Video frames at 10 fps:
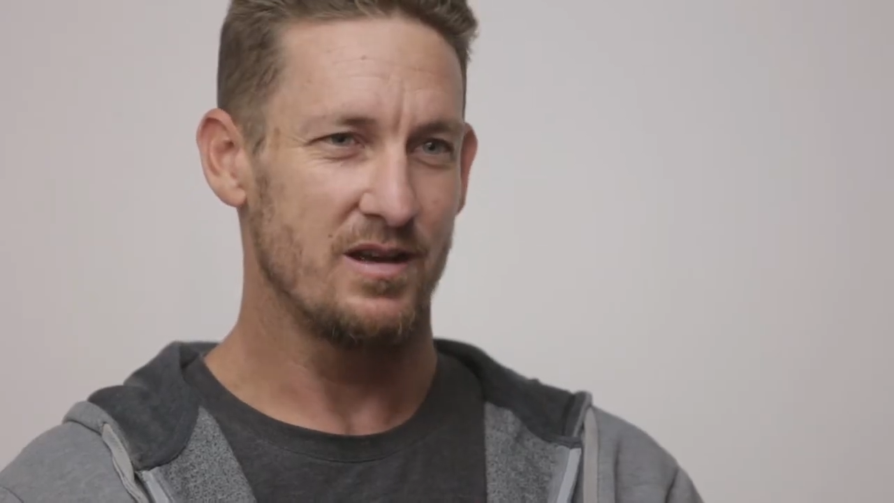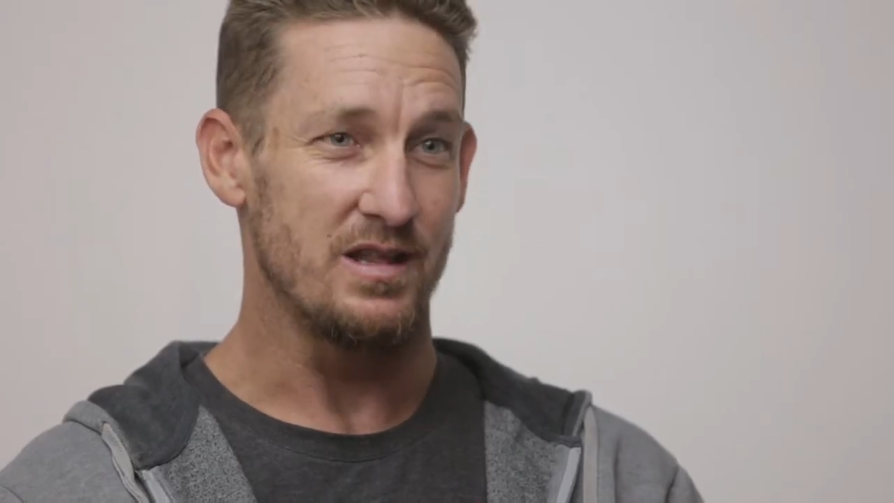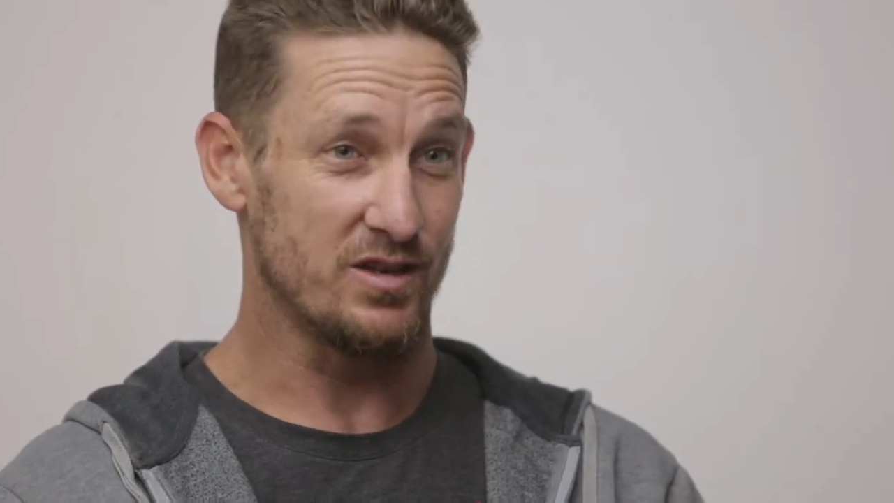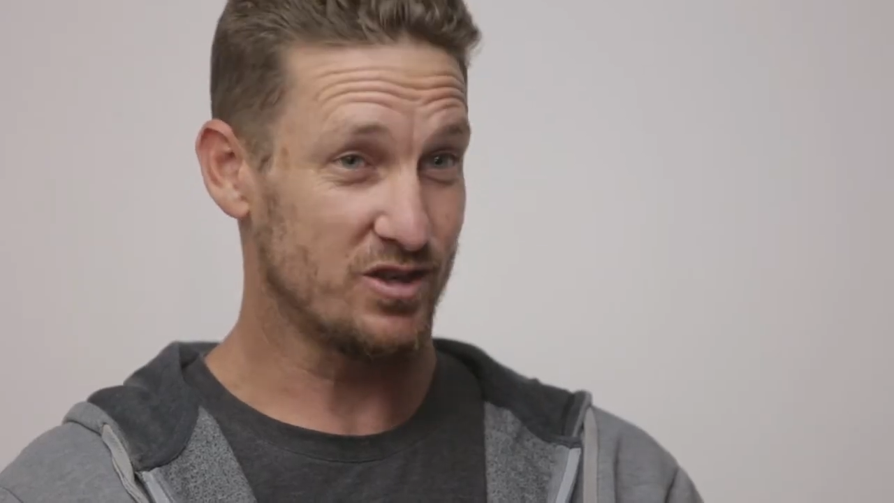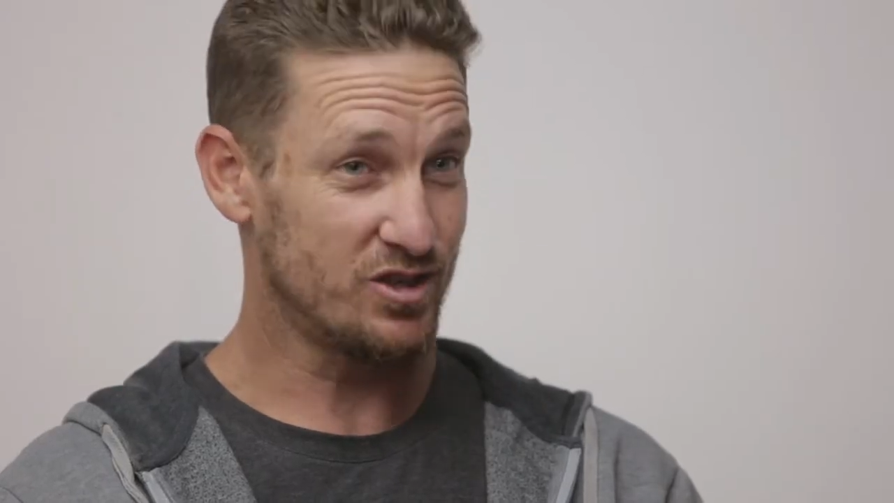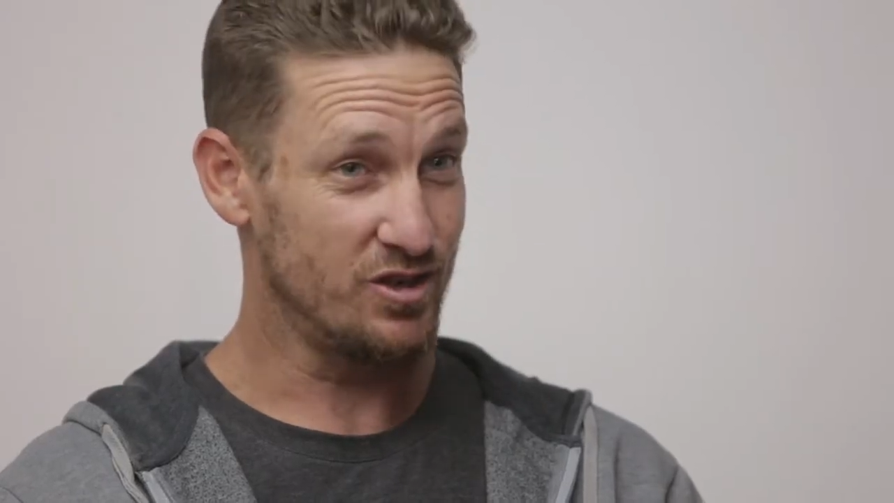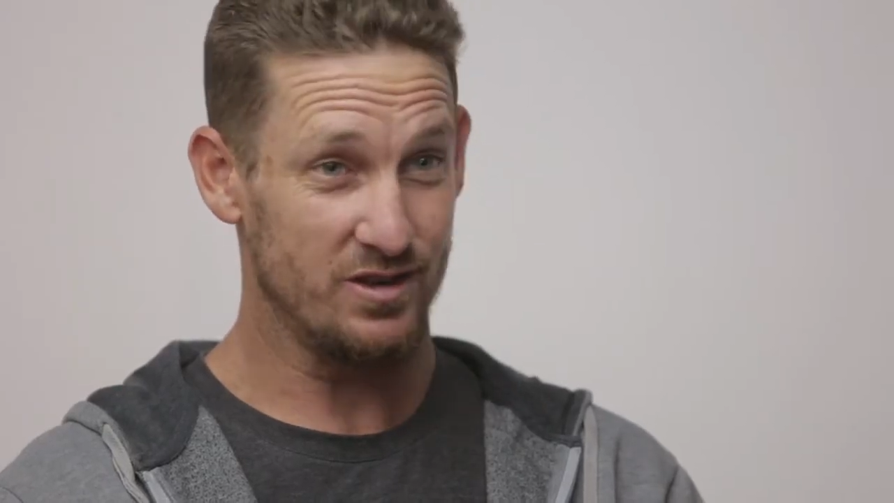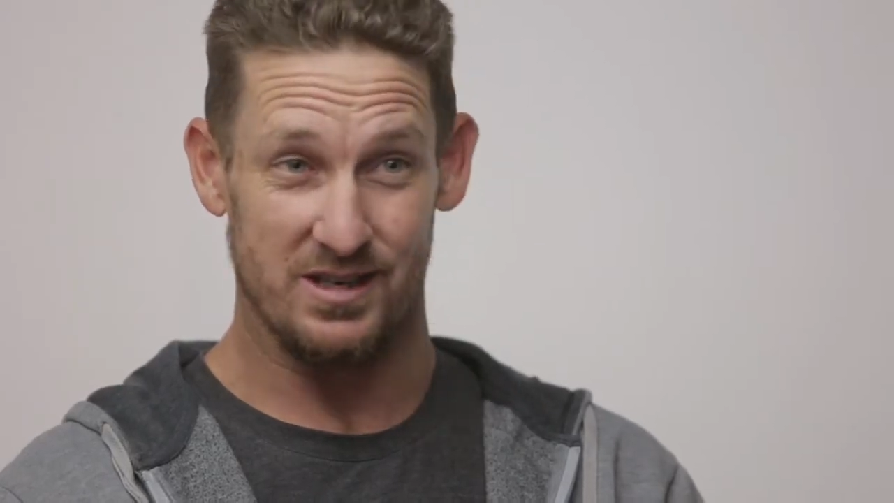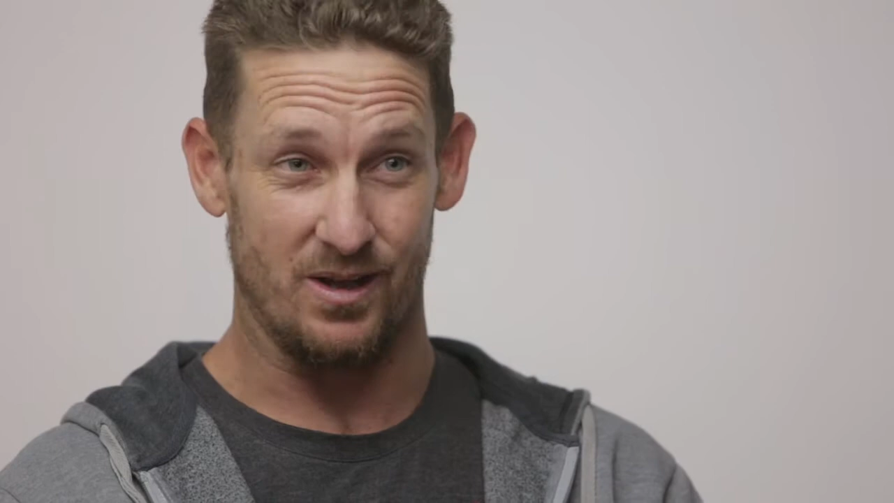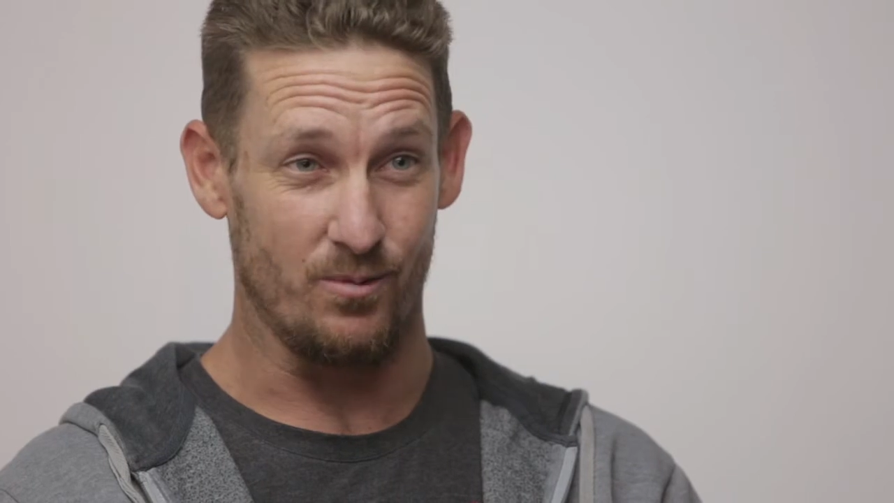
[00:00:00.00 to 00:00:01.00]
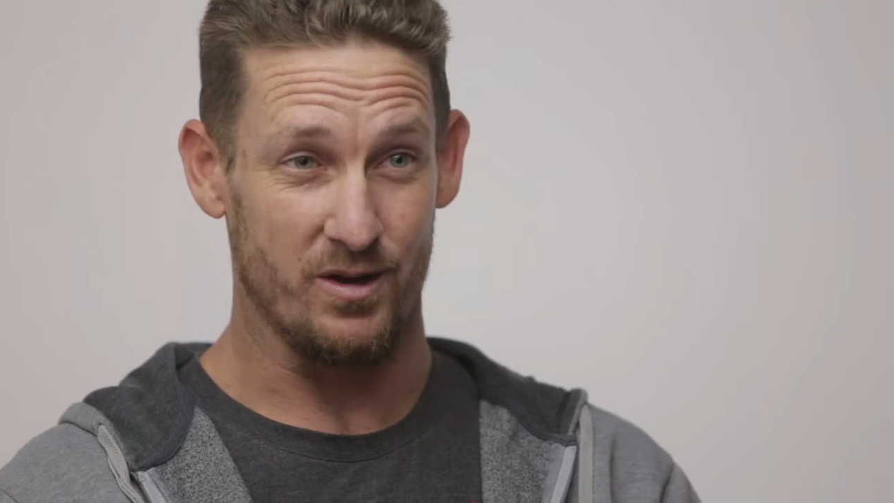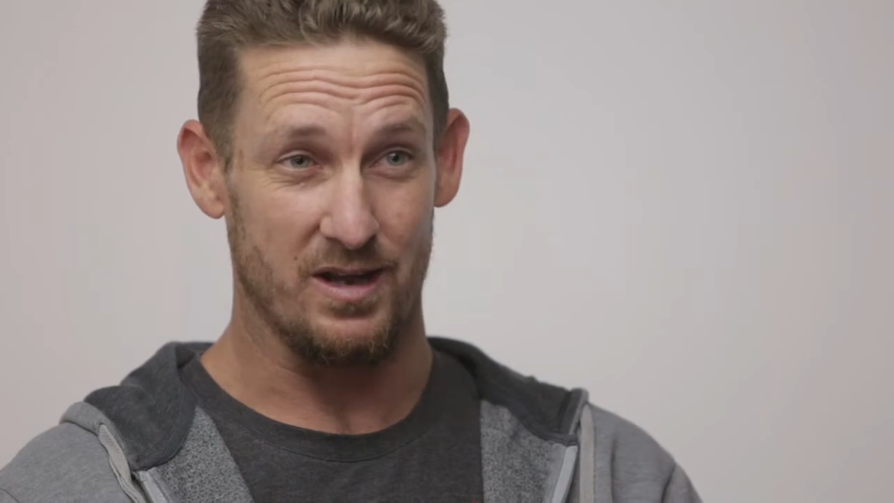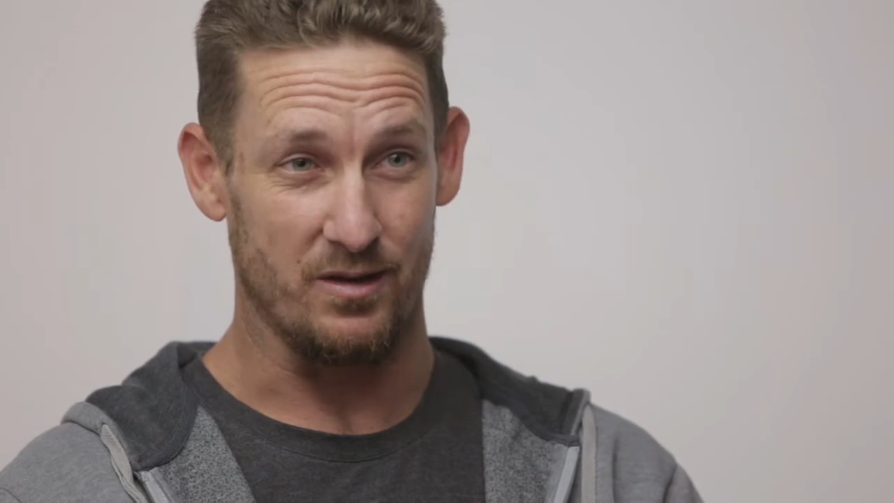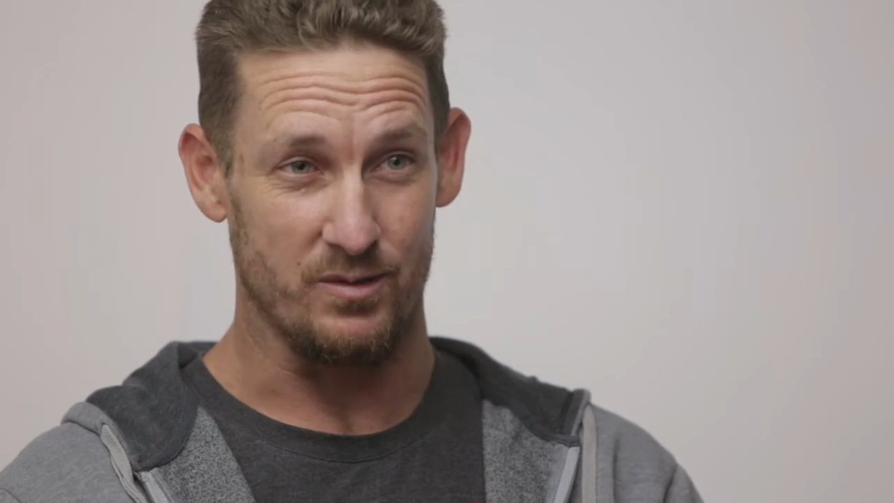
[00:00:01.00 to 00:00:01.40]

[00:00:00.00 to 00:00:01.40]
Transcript: They sure as hell weren't getting